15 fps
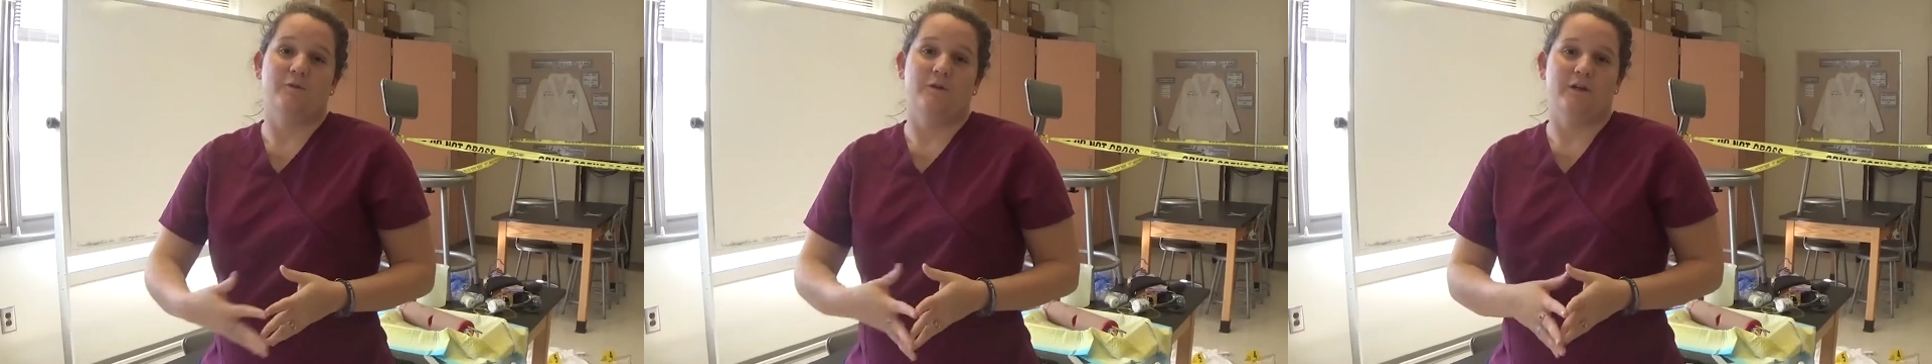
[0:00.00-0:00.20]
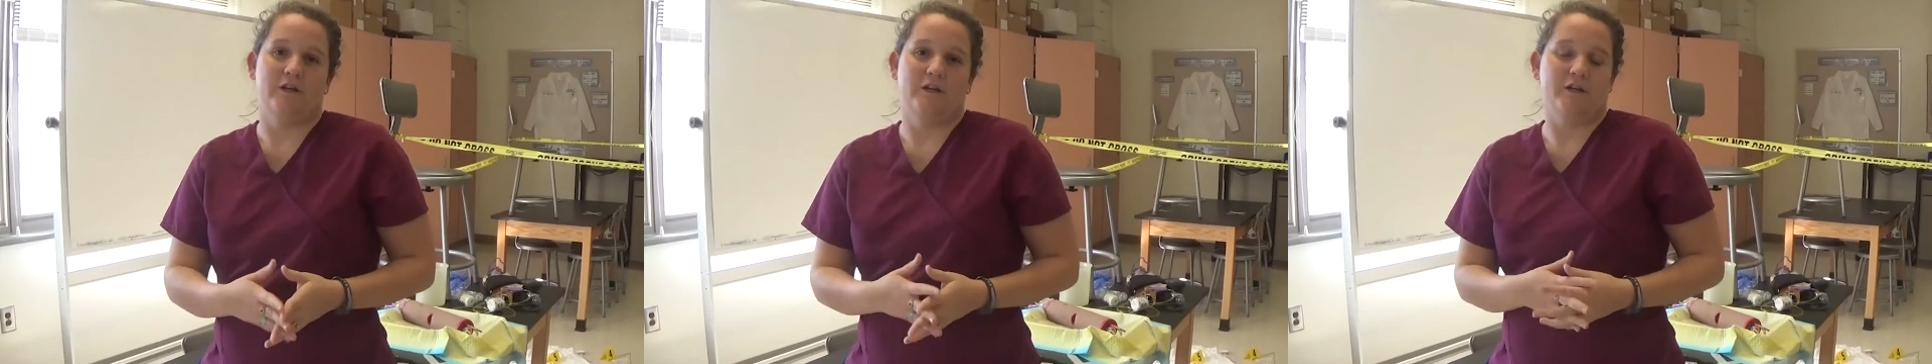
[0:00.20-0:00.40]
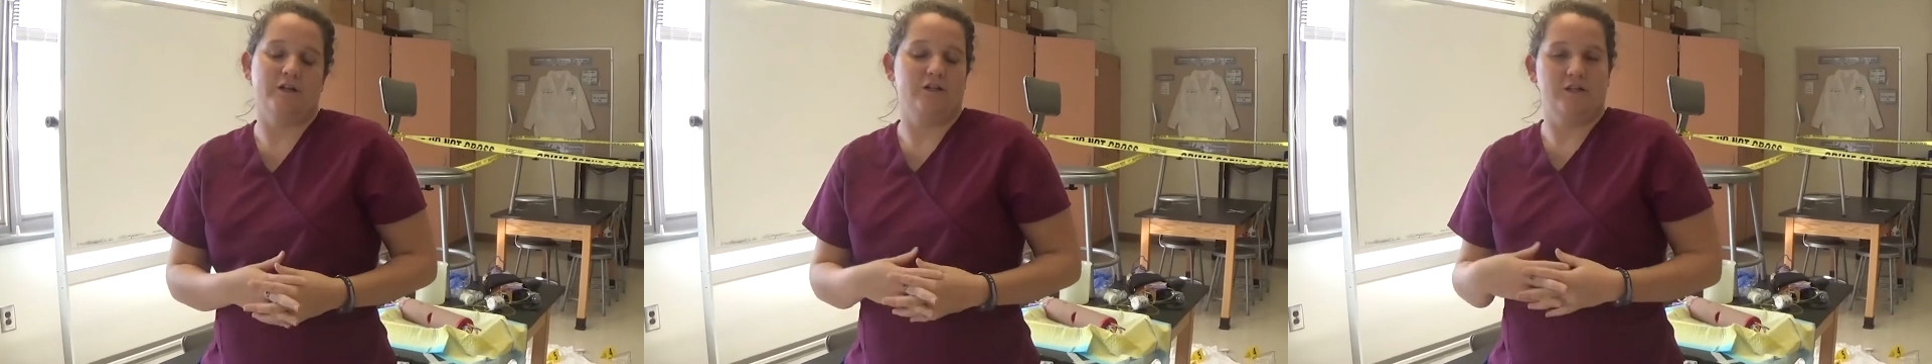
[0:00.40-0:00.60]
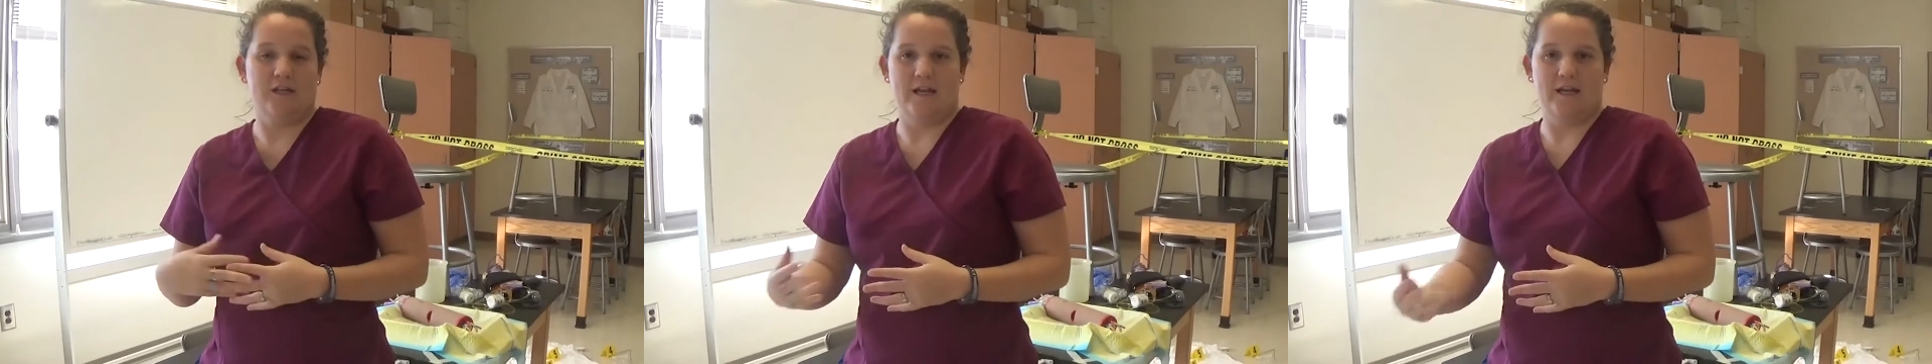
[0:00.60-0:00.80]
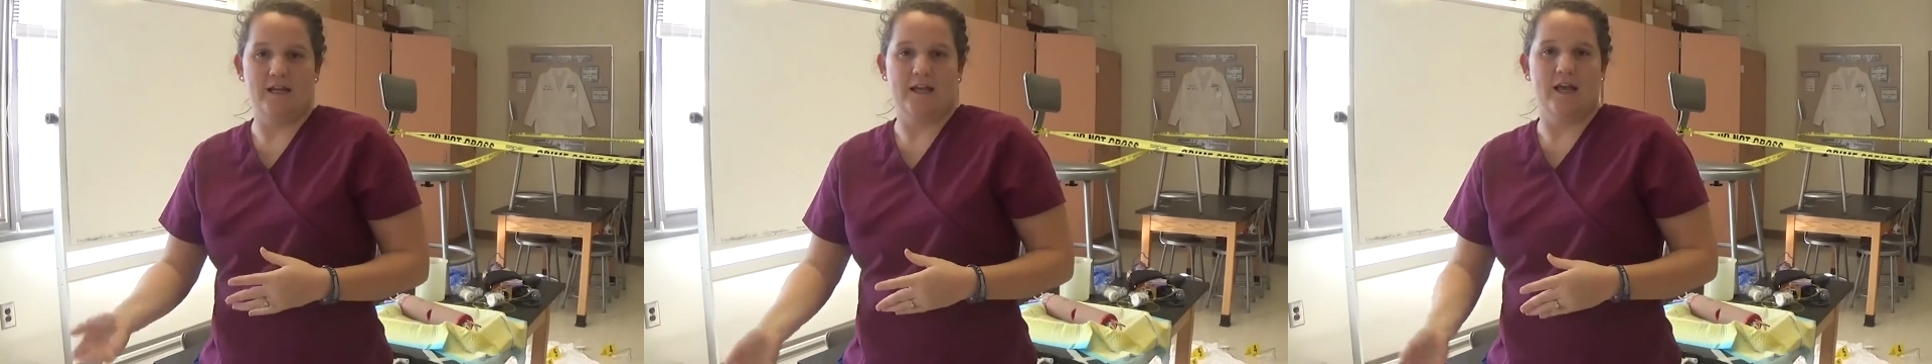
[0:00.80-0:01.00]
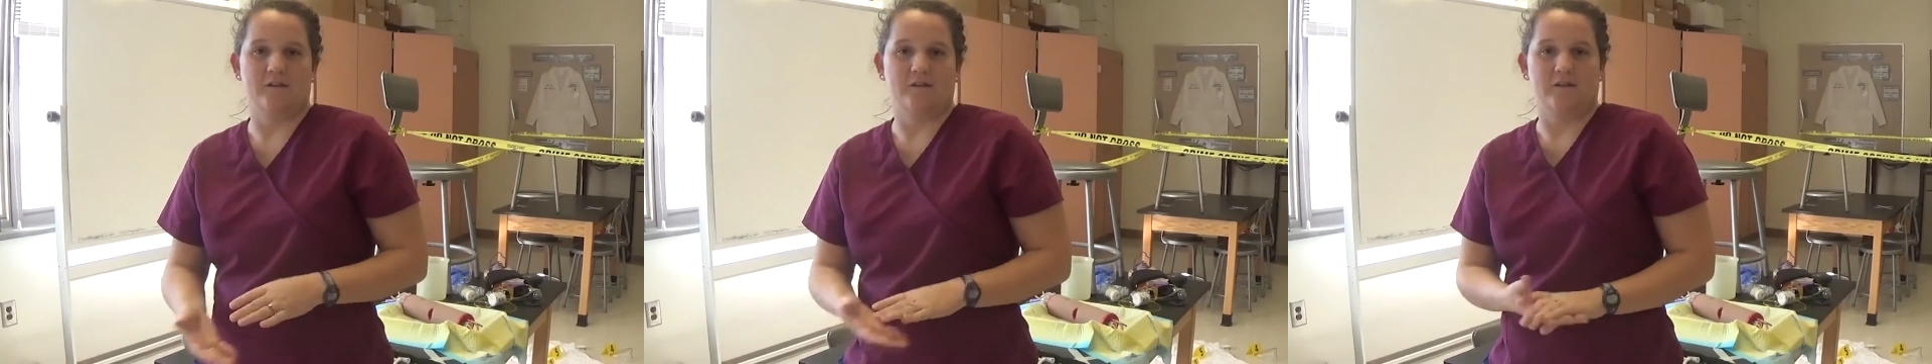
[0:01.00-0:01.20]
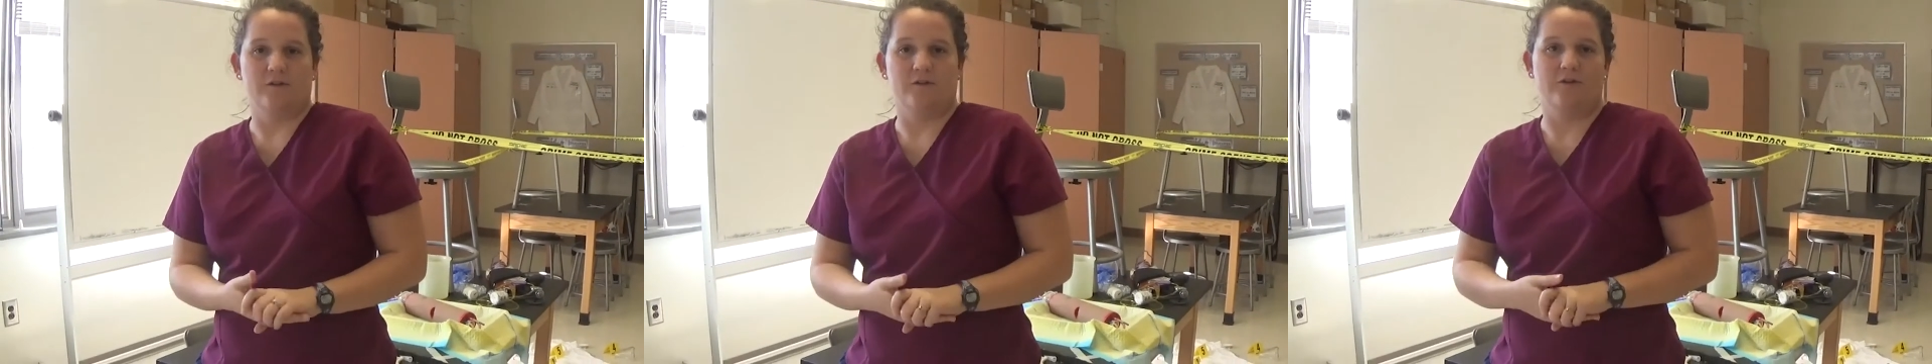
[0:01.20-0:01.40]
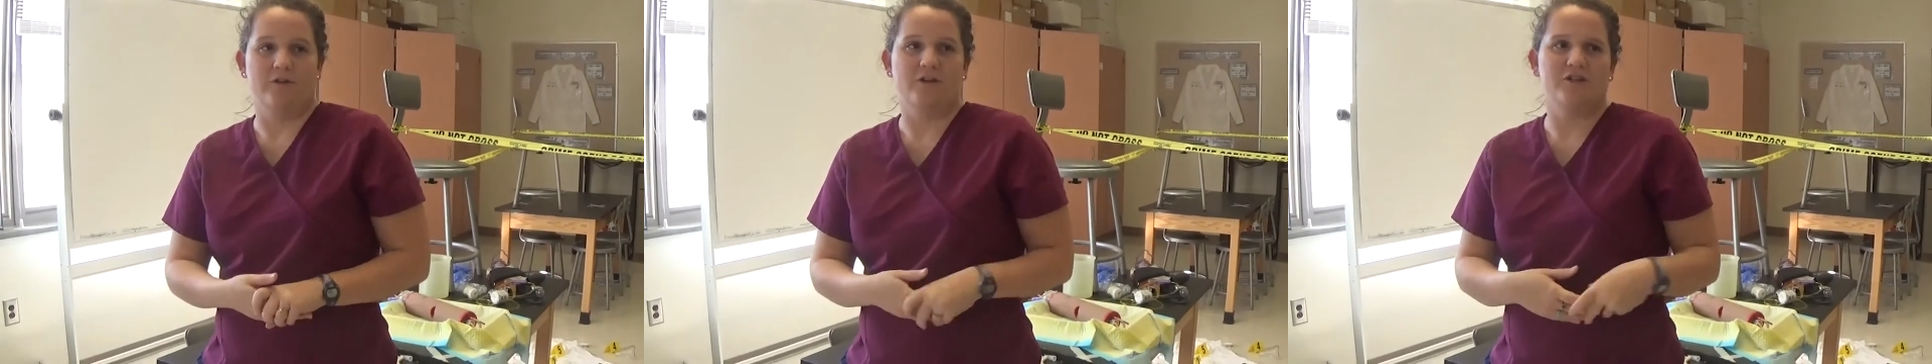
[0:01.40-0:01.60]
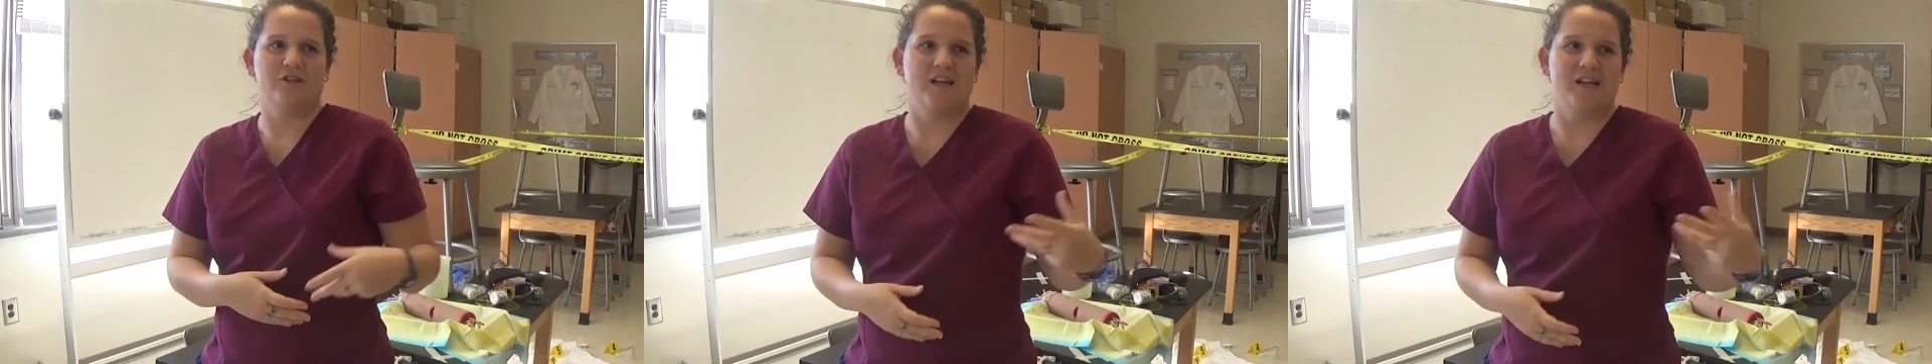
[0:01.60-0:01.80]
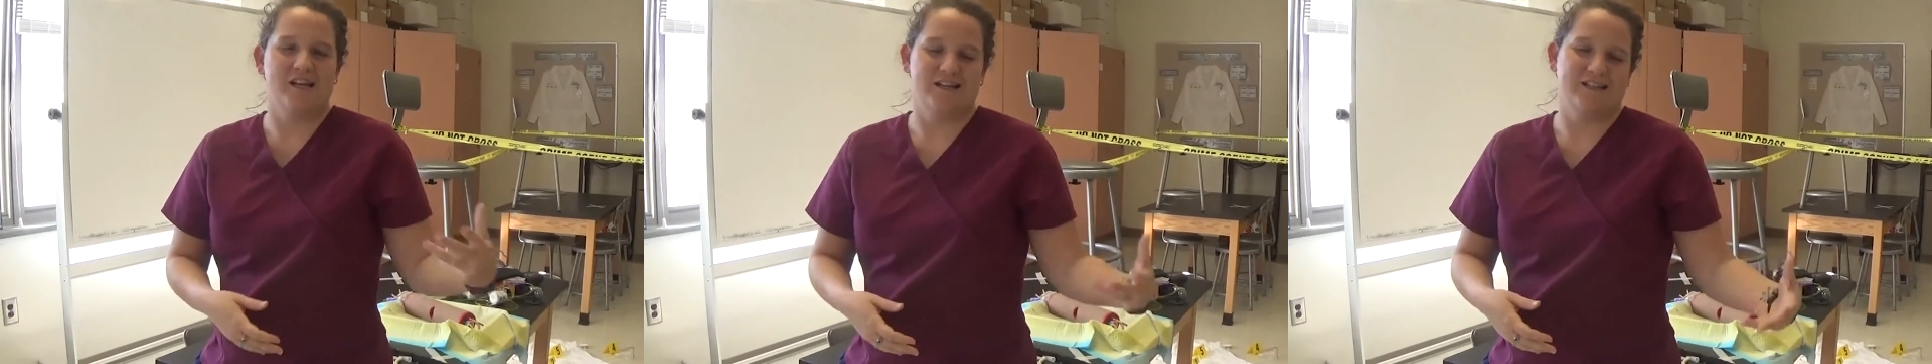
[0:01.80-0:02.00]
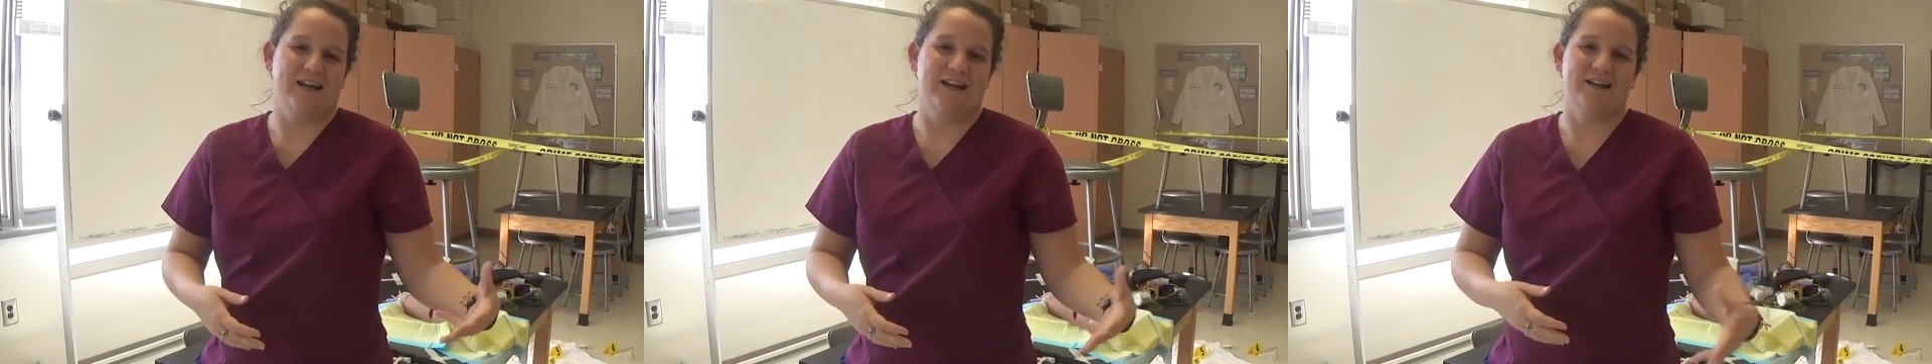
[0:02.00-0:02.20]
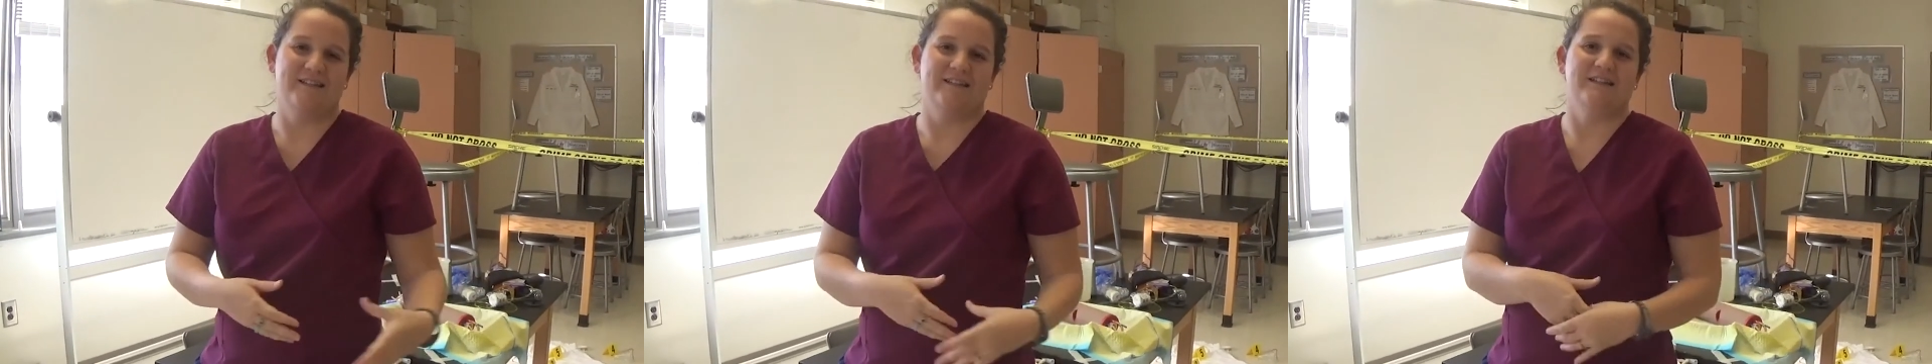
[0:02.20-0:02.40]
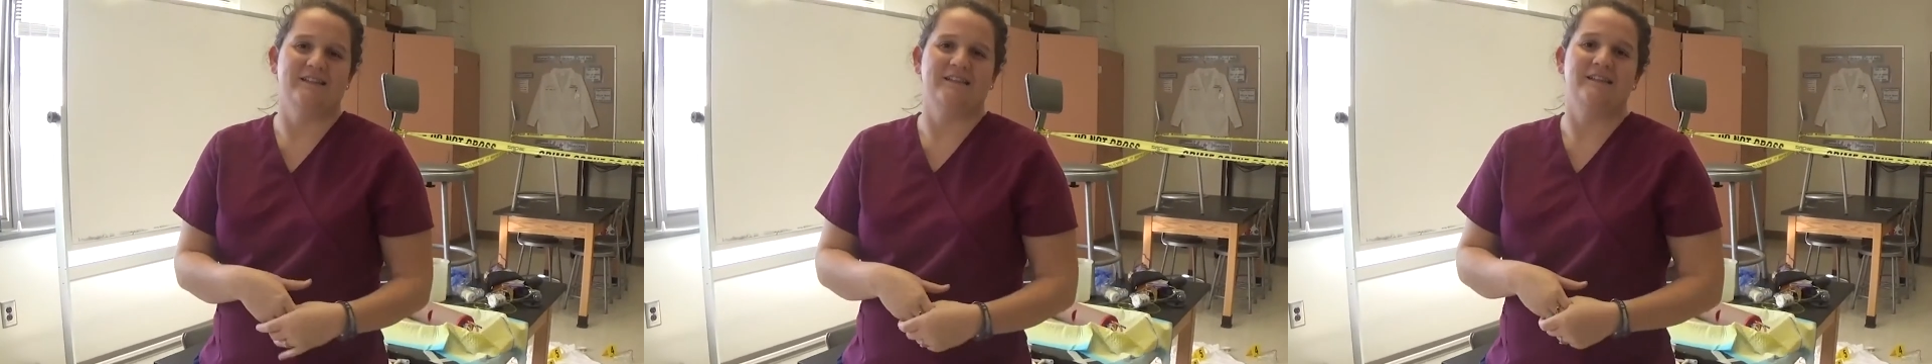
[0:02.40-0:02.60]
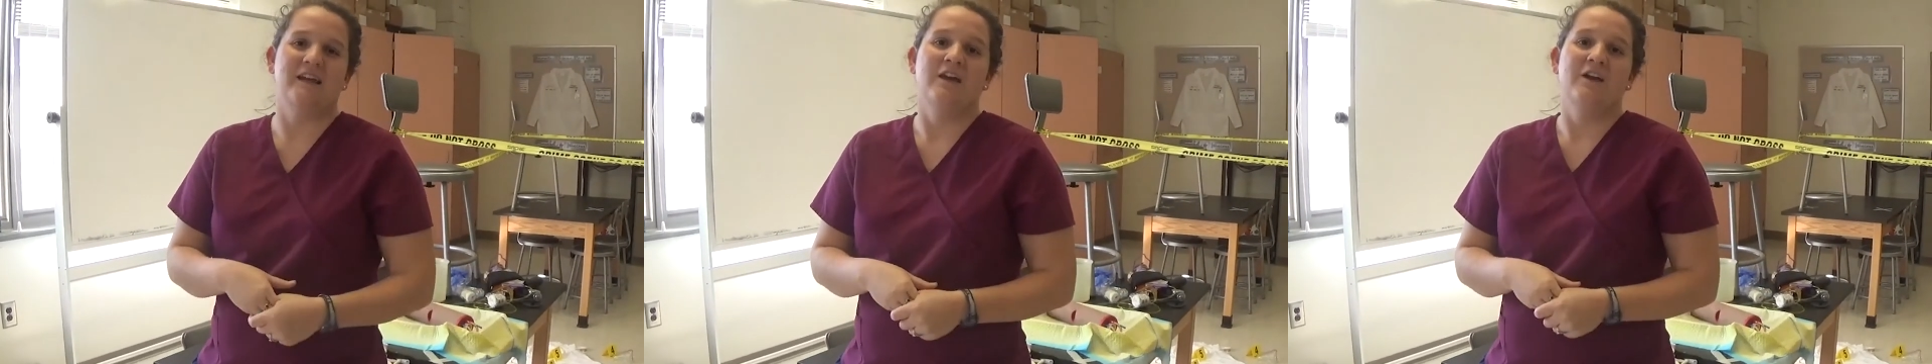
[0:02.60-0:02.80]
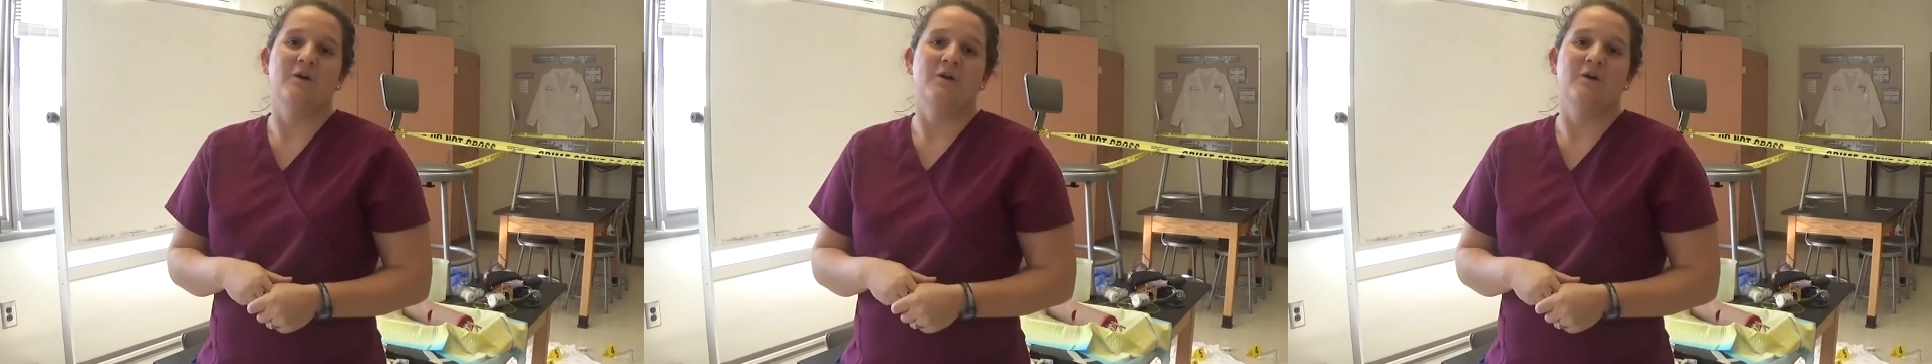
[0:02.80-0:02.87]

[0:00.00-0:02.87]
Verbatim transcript: where you're a genetic counselor or a genetic scientist,